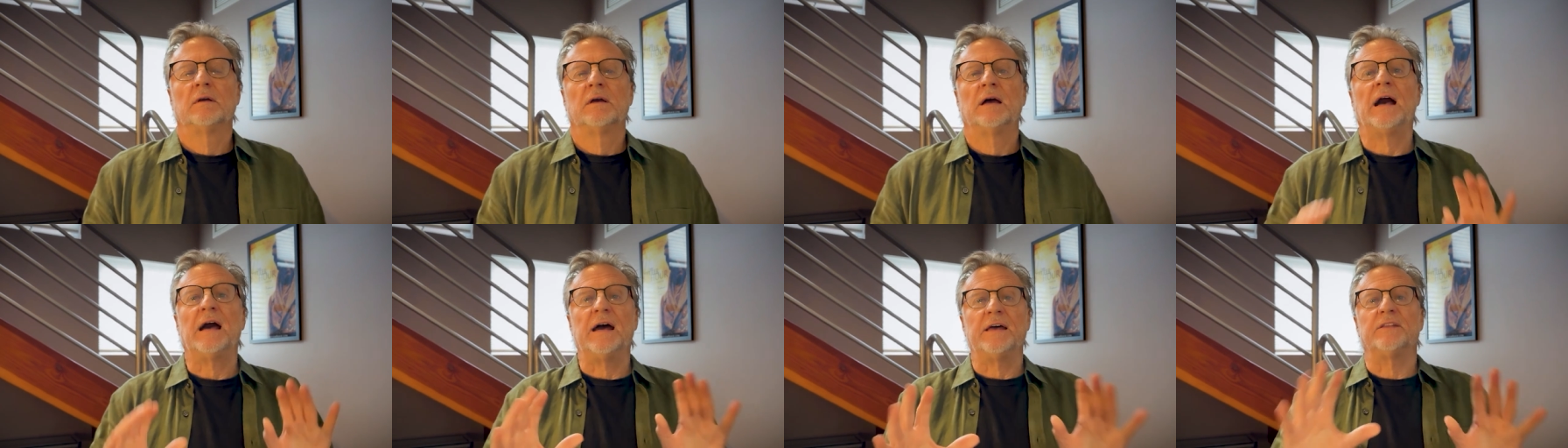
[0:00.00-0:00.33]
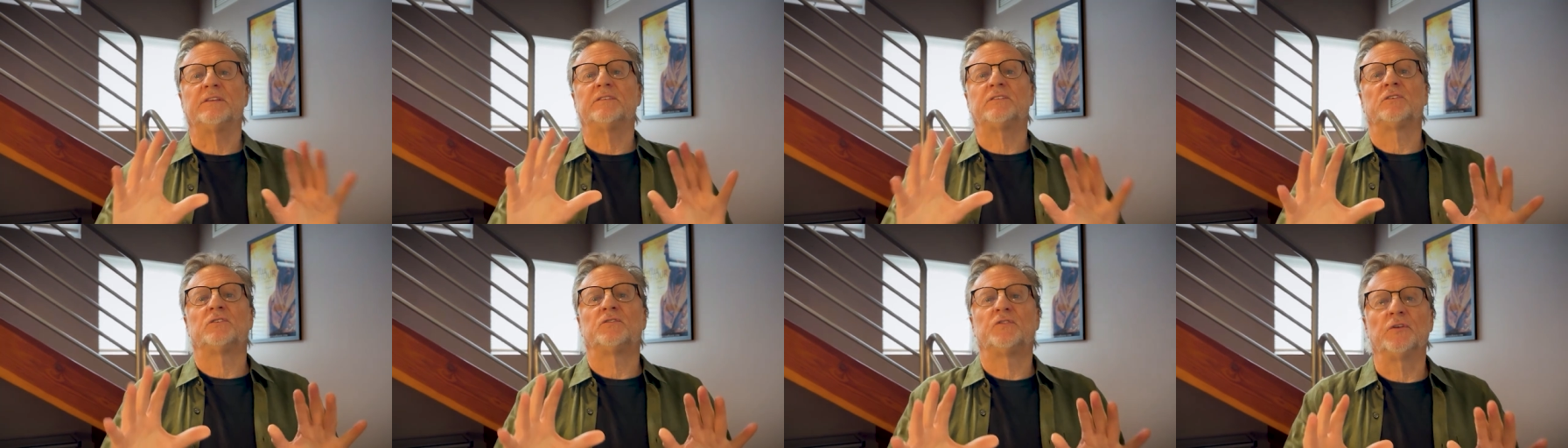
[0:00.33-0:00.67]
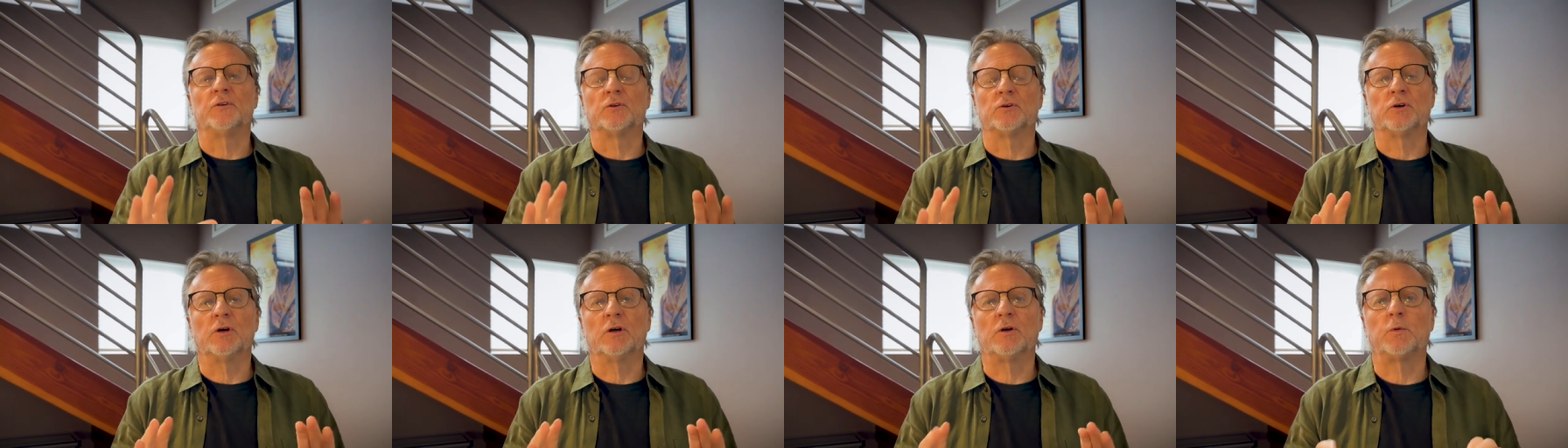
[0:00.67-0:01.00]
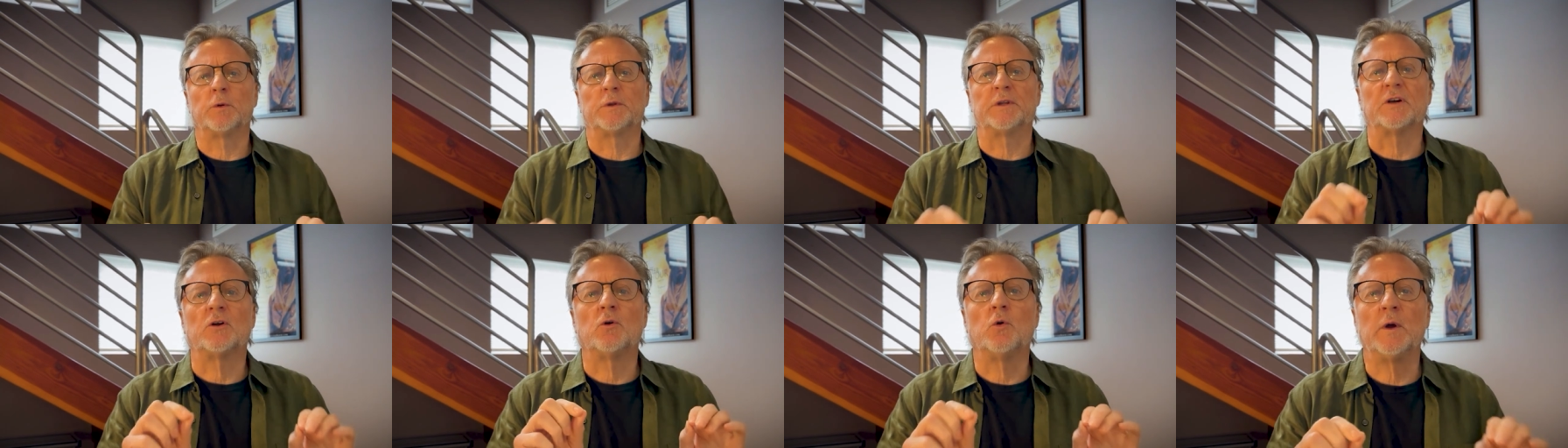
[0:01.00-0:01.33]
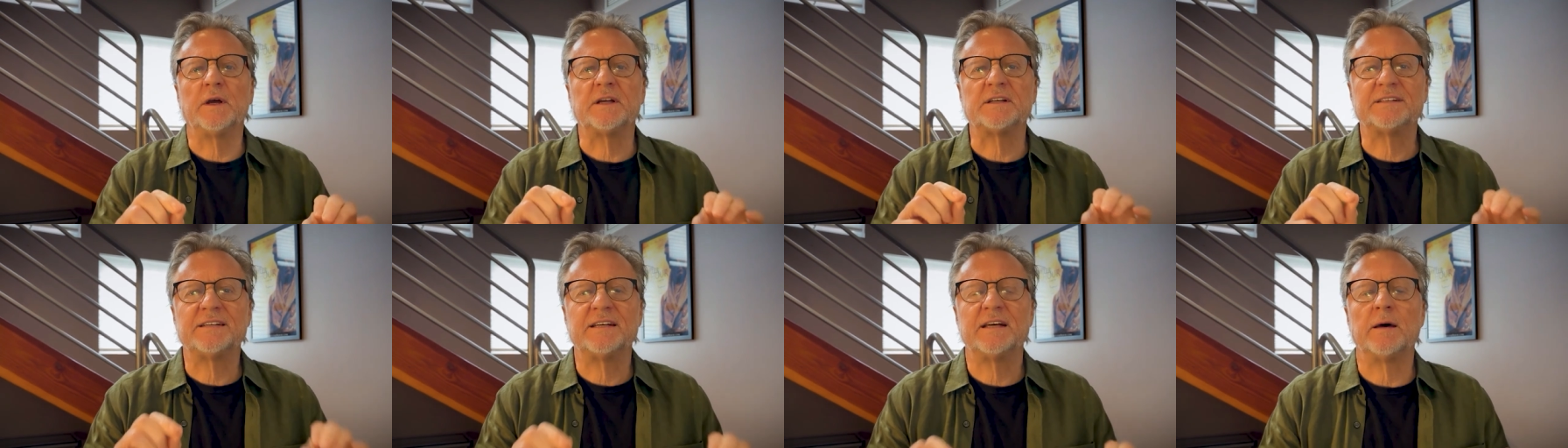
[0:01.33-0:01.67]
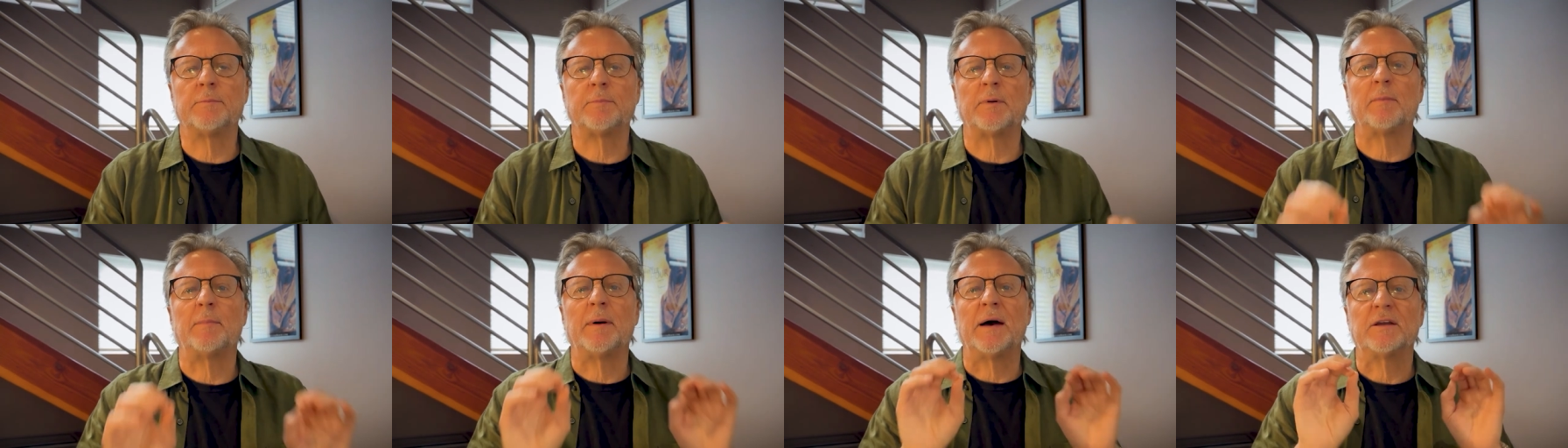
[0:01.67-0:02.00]
Hi, this is Phil Cooke with a quick
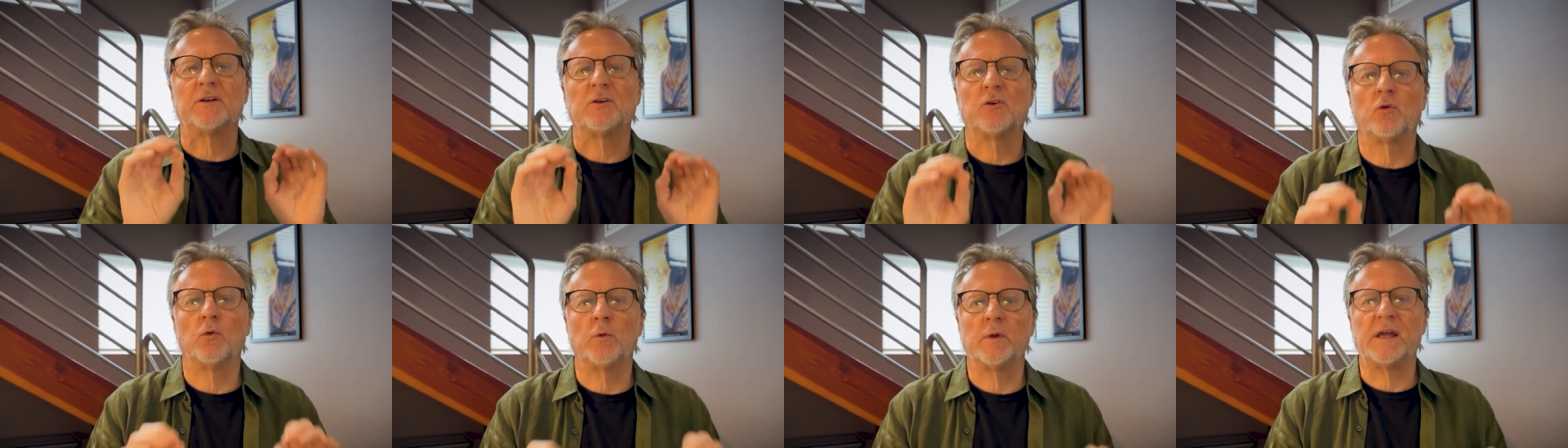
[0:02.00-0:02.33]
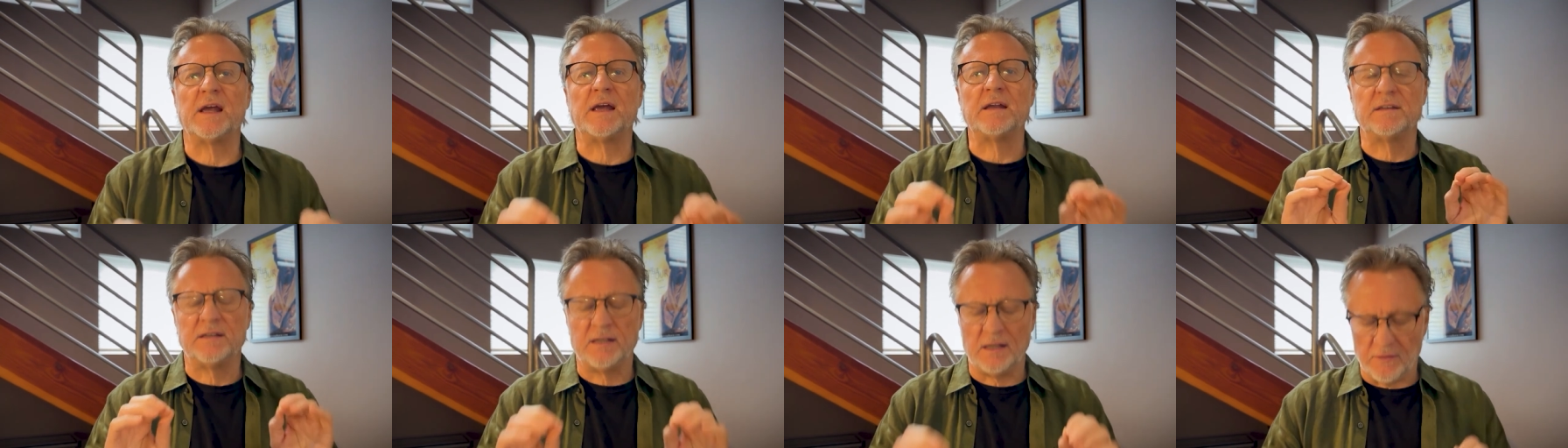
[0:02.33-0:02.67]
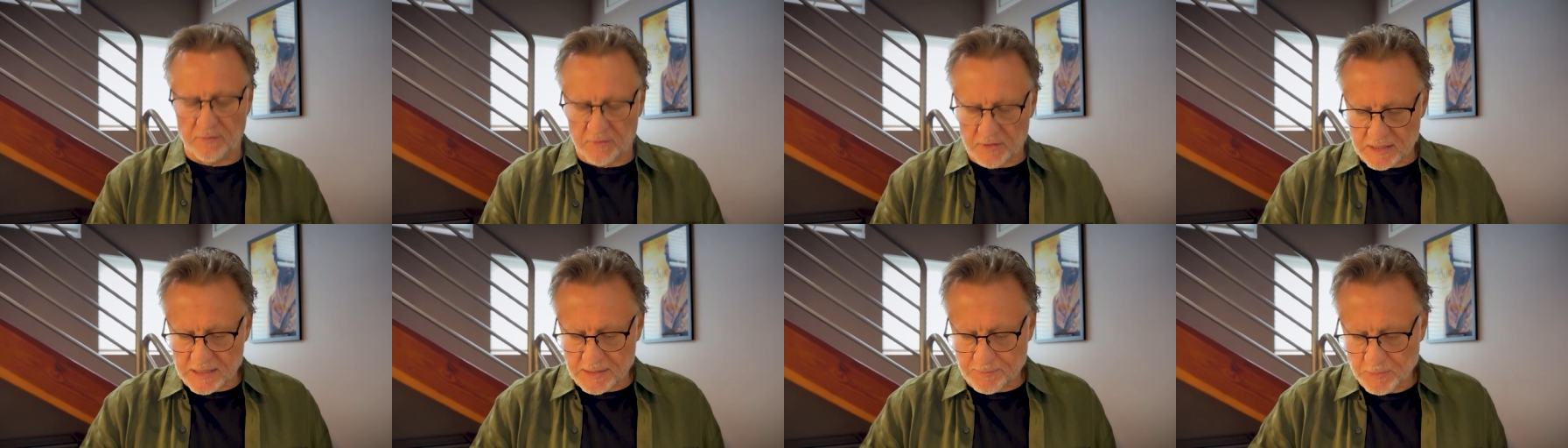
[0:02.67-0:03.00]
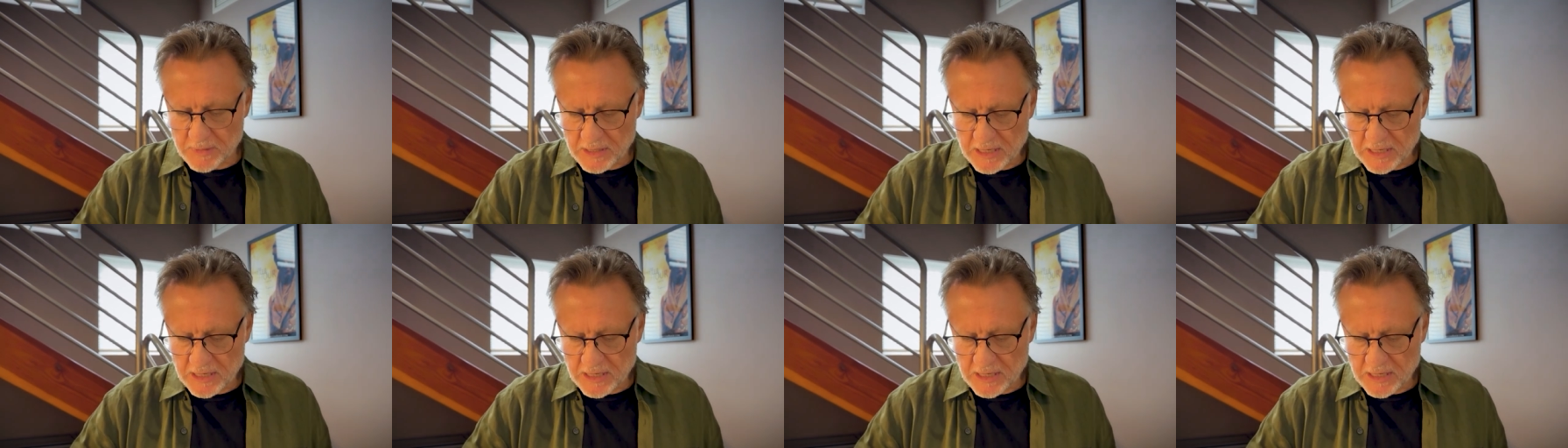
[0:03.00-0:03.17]
tip about creativity.